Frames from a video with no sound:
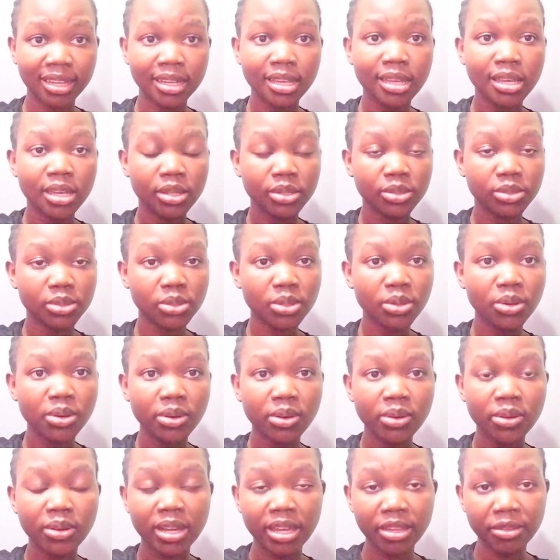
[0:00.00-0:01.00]
so
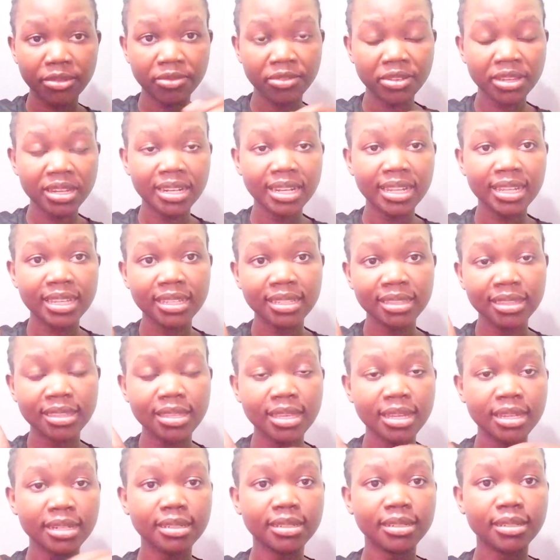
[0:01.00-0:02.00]
I feel like that
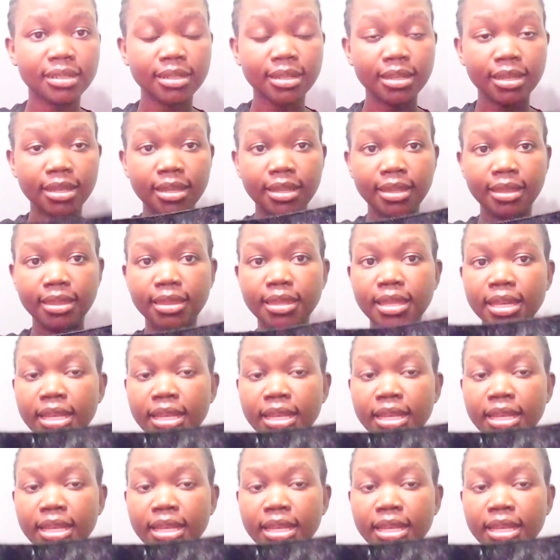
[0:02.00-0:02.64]
the